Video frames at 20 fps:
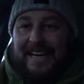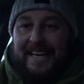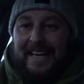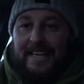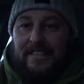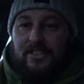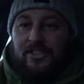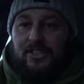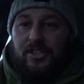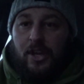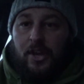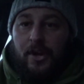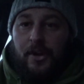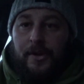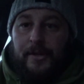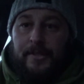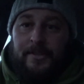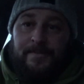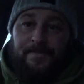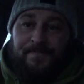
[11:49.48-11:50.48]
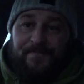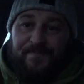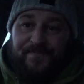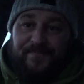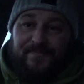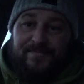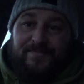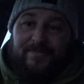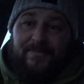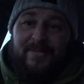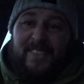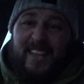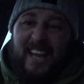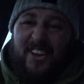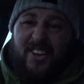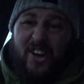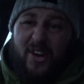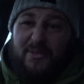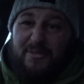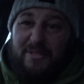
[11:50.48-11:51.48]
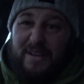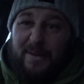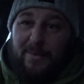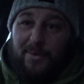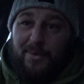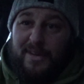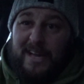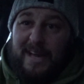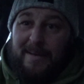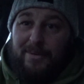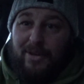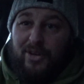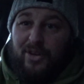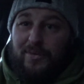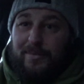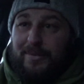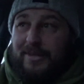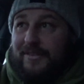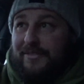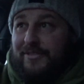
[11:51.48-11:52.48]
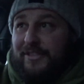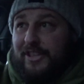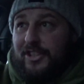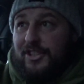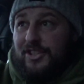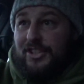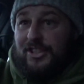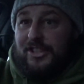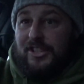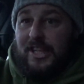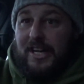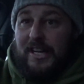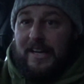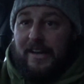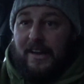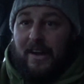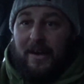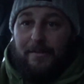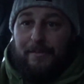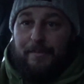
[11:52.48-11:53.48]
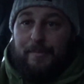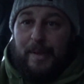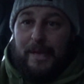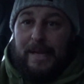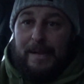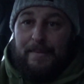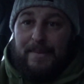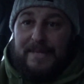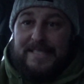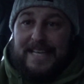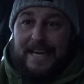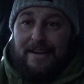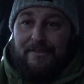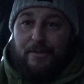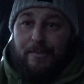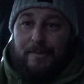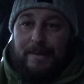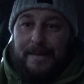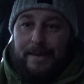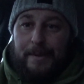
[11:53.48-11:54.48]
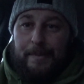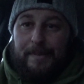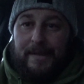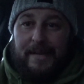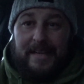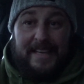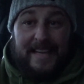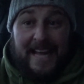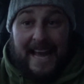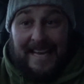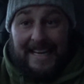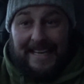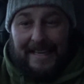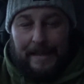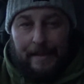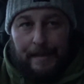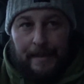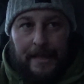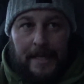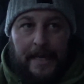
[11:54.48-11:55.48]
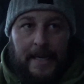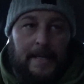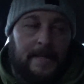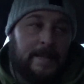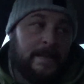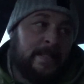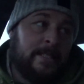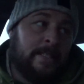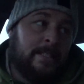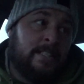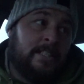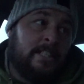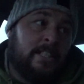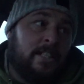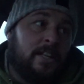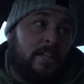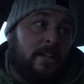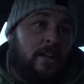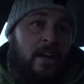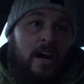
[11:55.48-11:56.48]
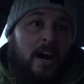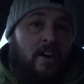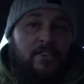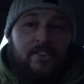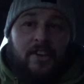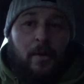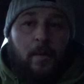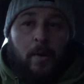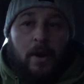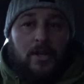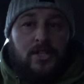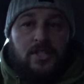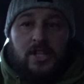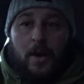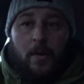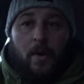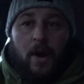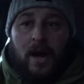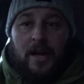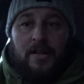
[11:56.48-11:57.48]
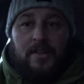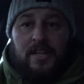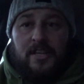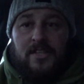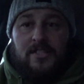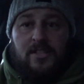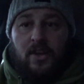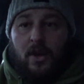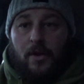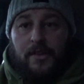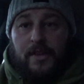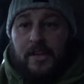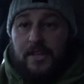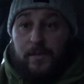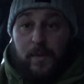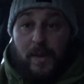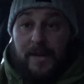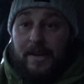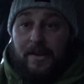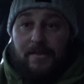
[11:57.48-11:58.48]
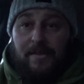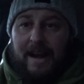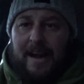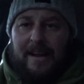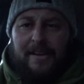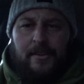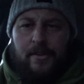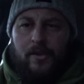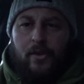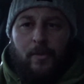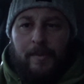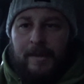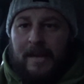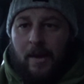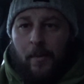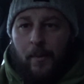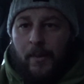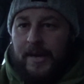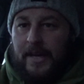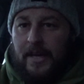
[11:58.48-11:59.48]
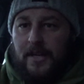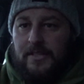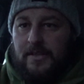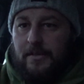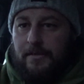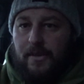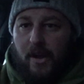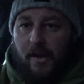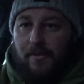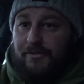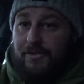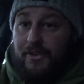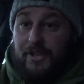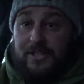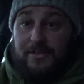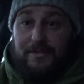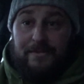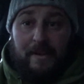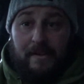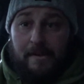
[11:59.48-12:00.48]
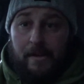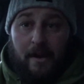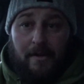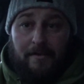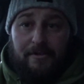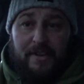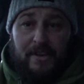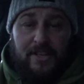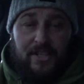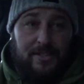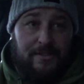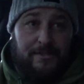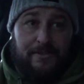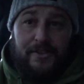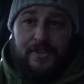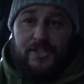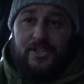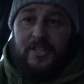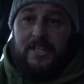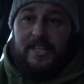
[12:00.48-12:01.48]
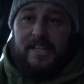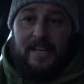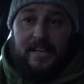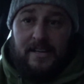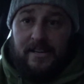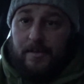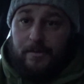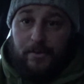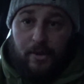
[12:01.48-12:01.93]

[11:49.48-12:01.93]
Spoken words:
again soon, and hopefully we'll nab a couple of fish. You know, I'm beating myself up a little bit again at the minute. I don't know what's so hard this winter round. Normally on winters I'm fishing efficiently and I'm